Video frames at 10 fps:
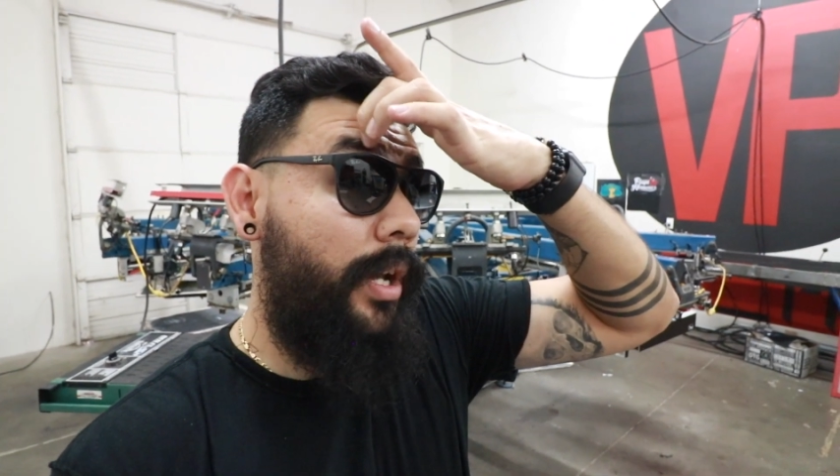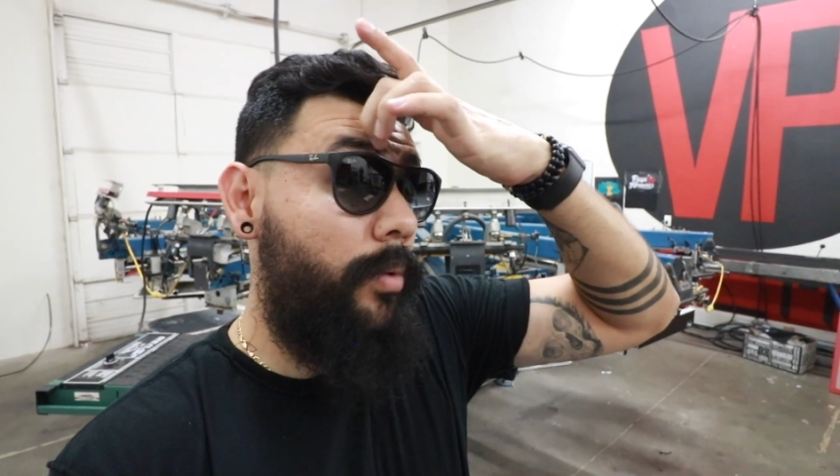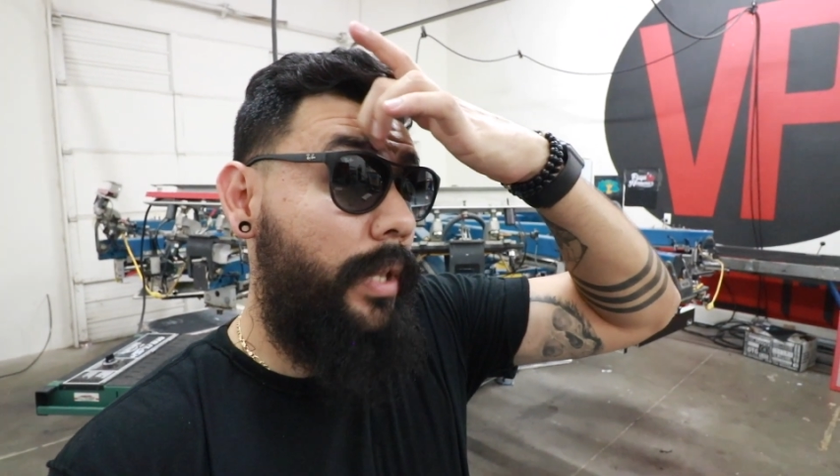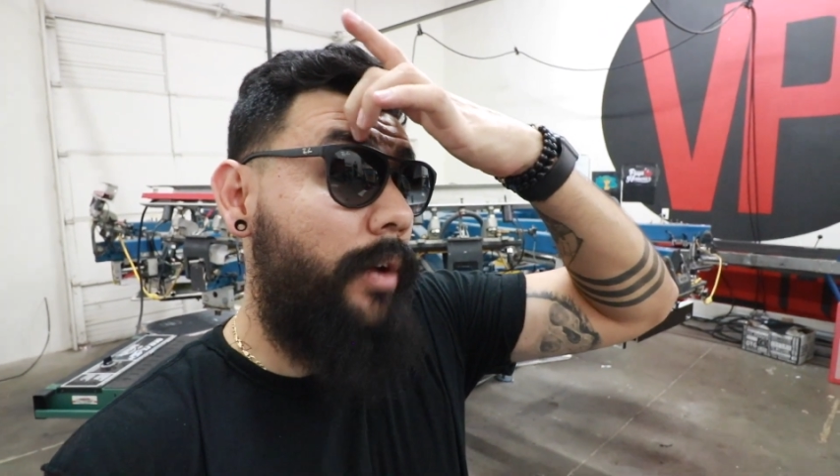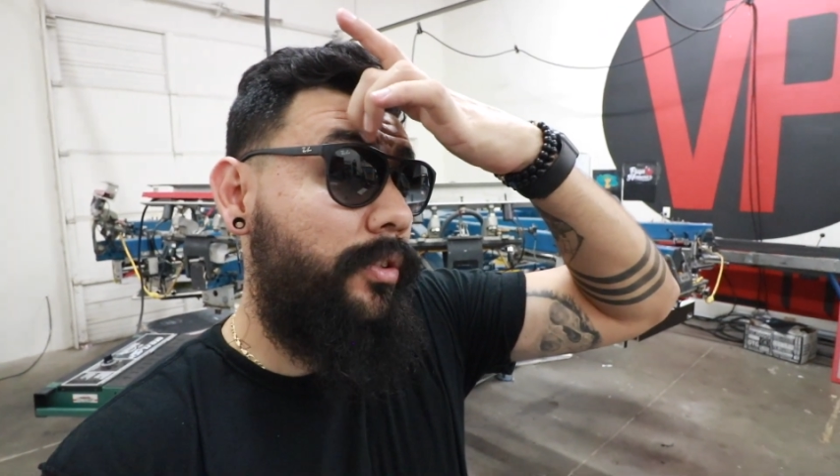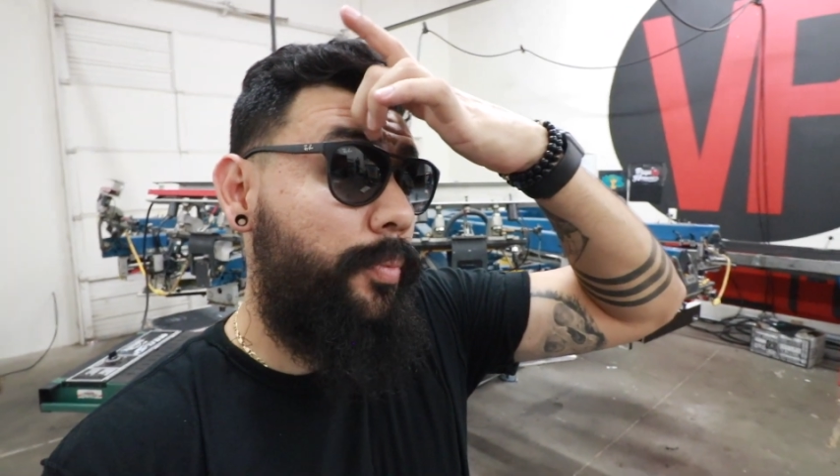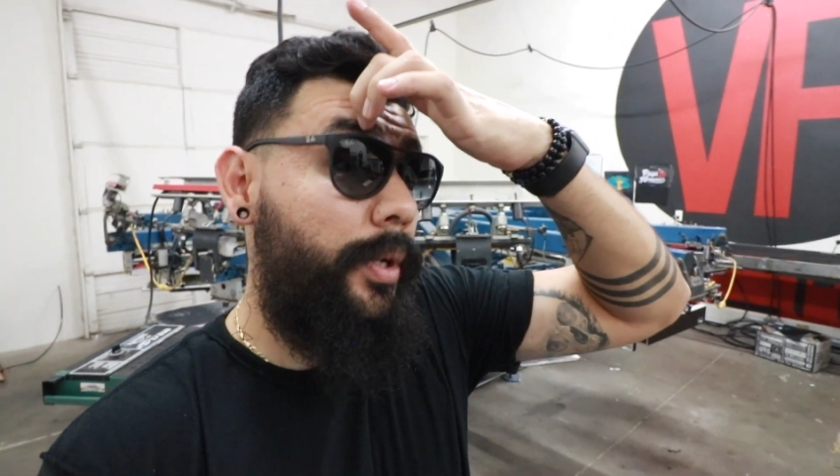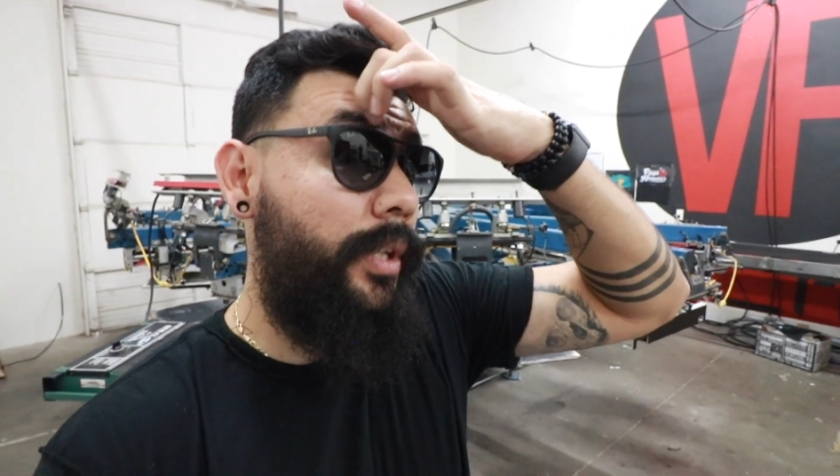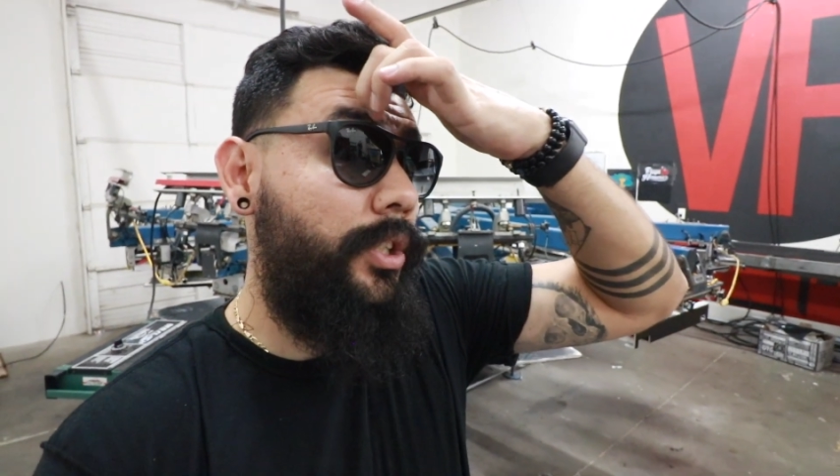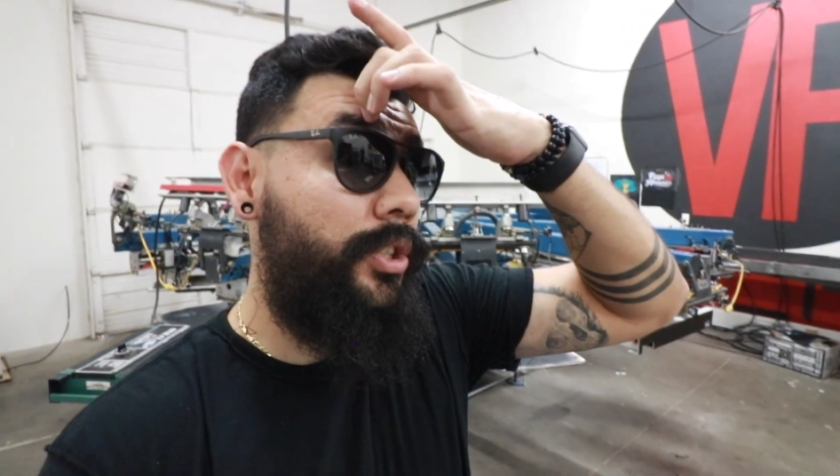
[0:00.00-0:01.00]
while I was
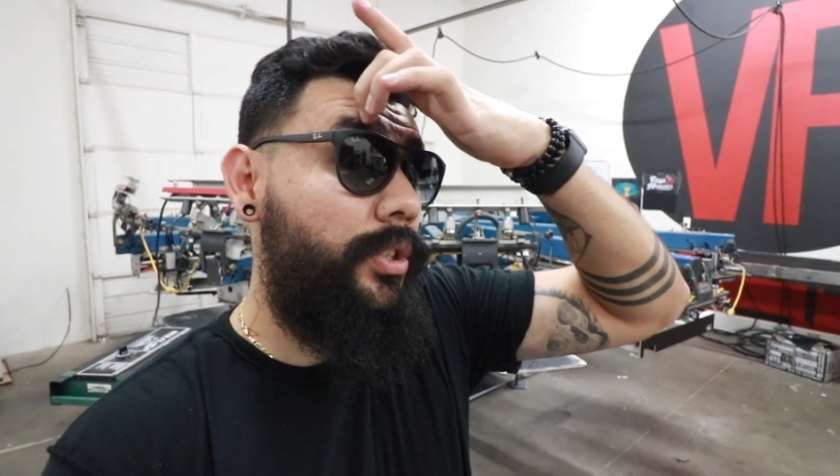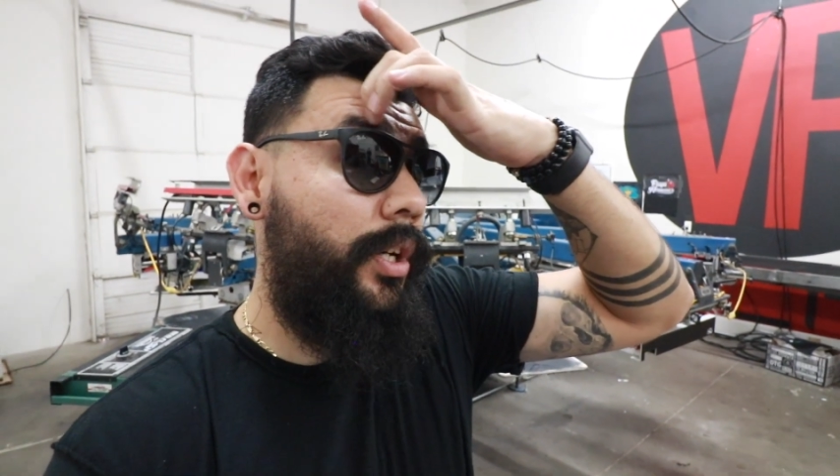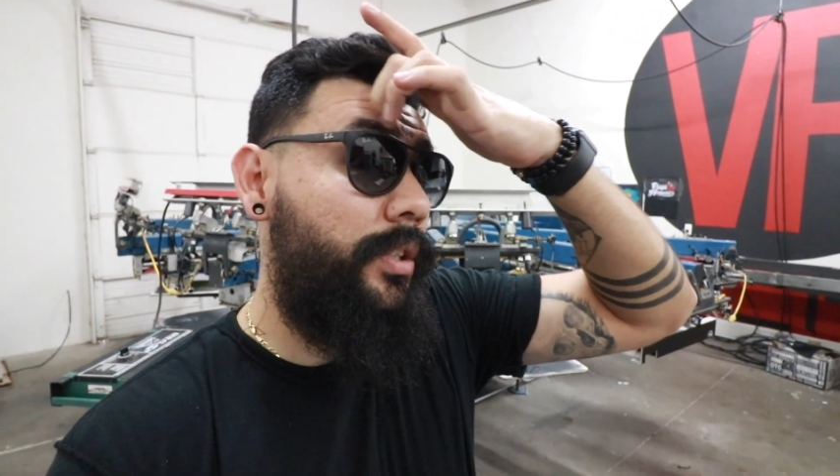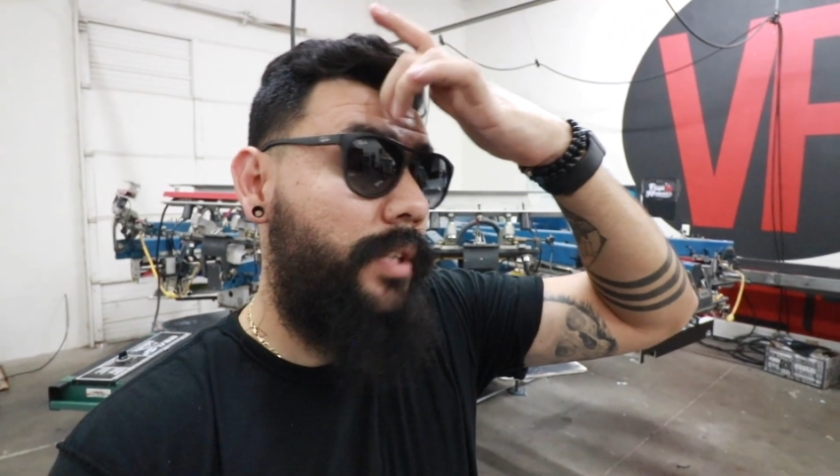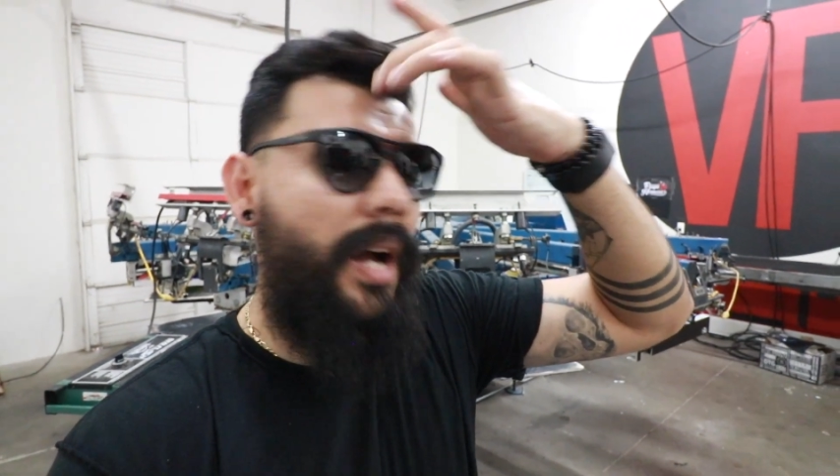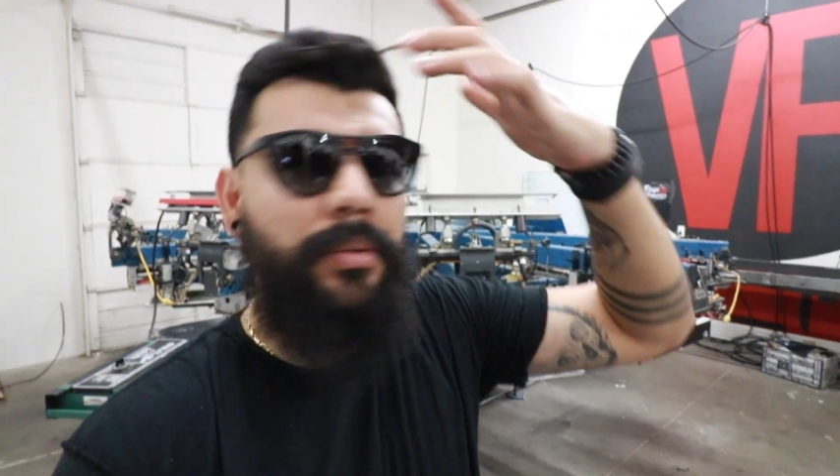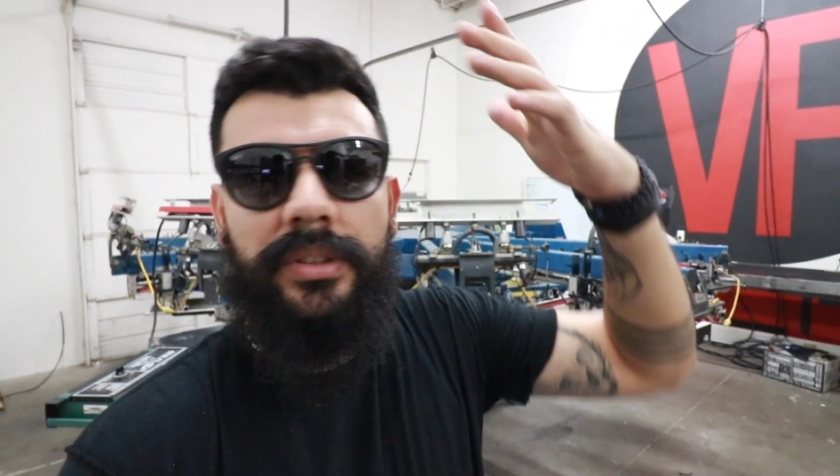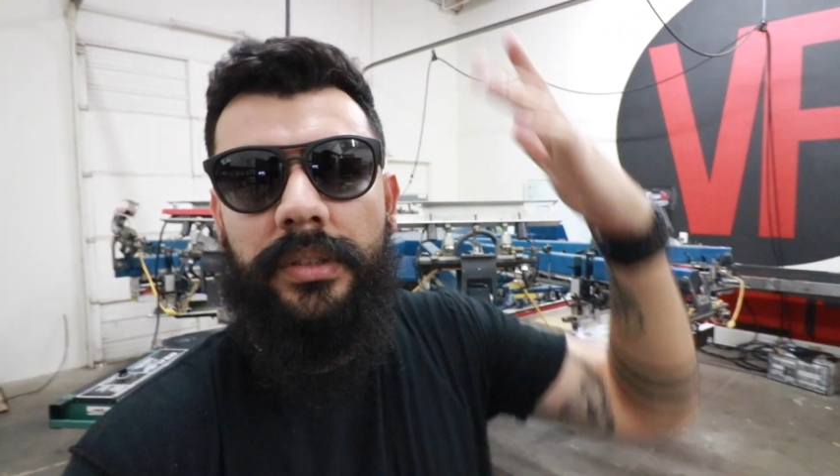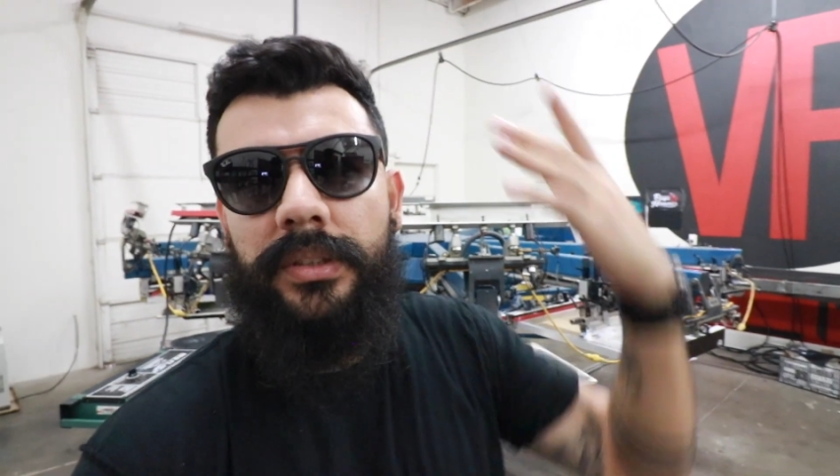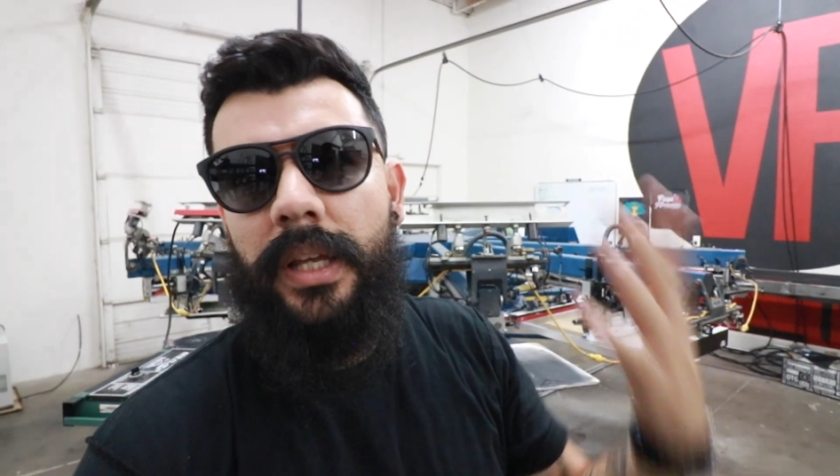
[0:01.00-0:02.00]
printing these shirts, I was
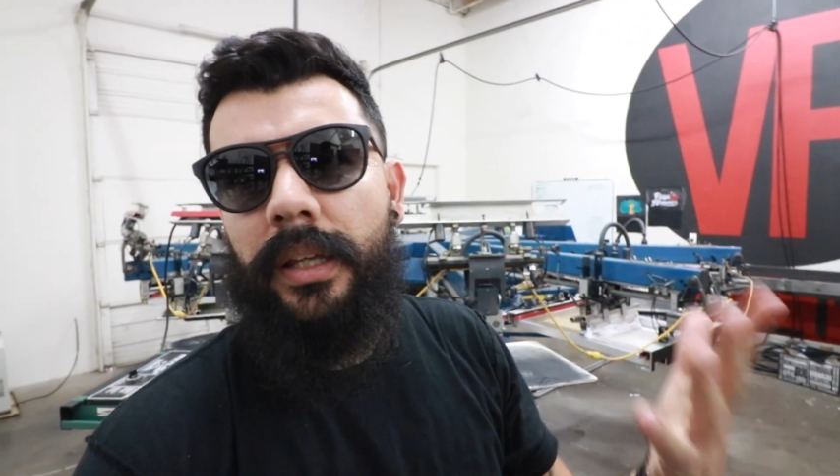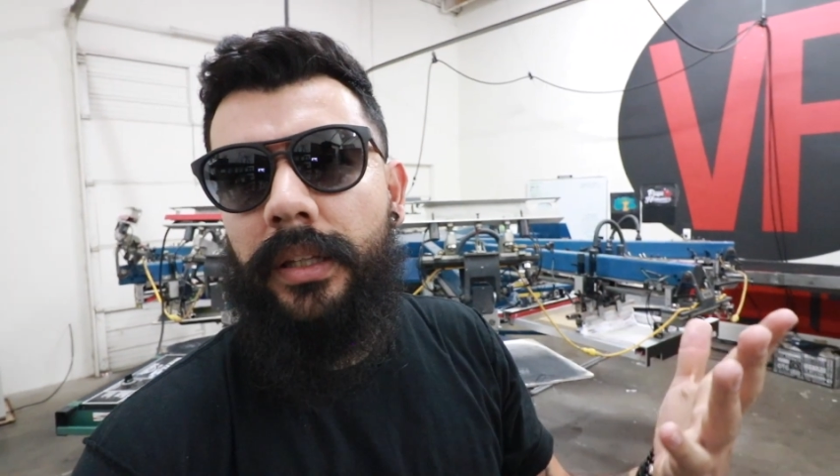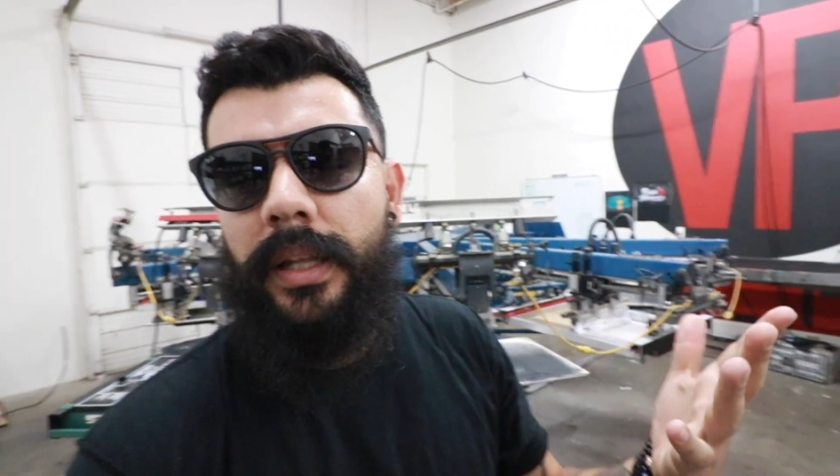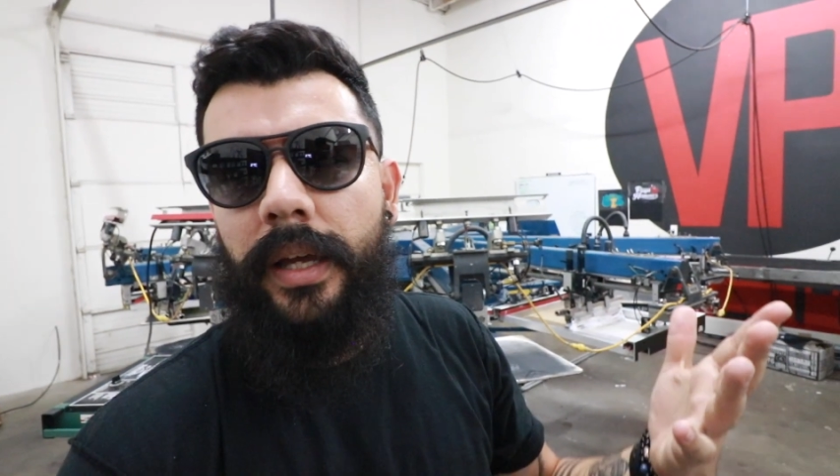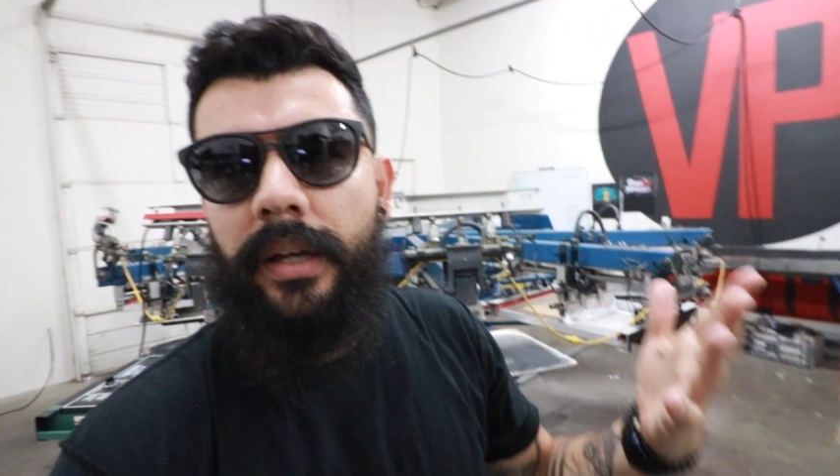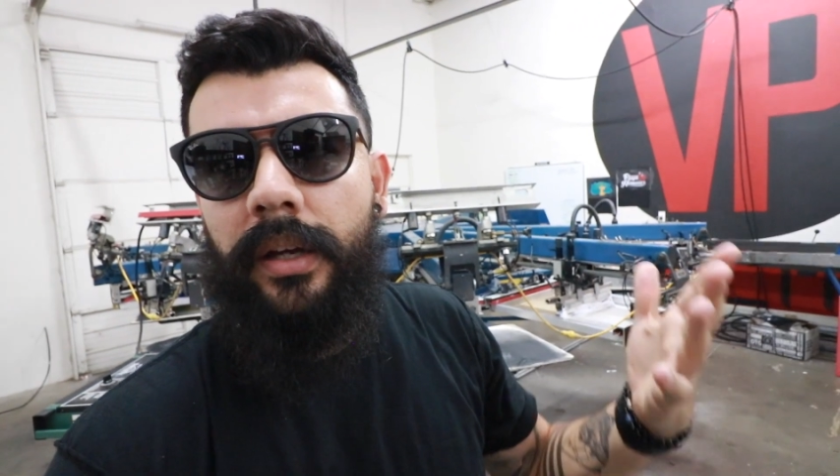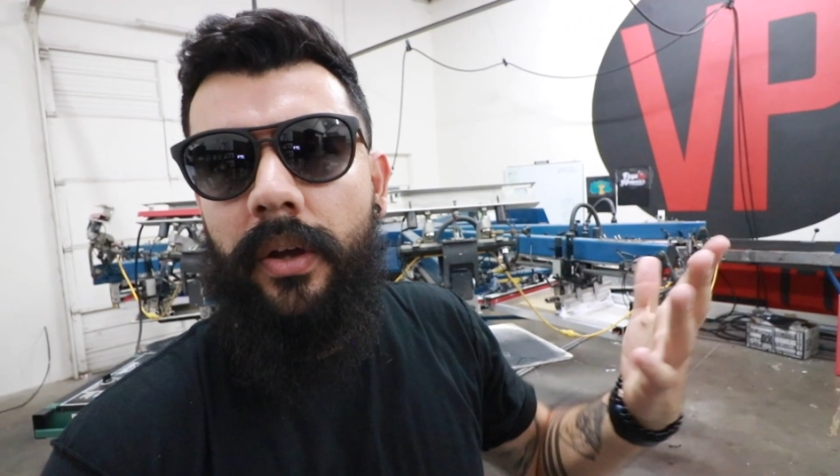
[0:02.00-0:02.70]
just thinking, like,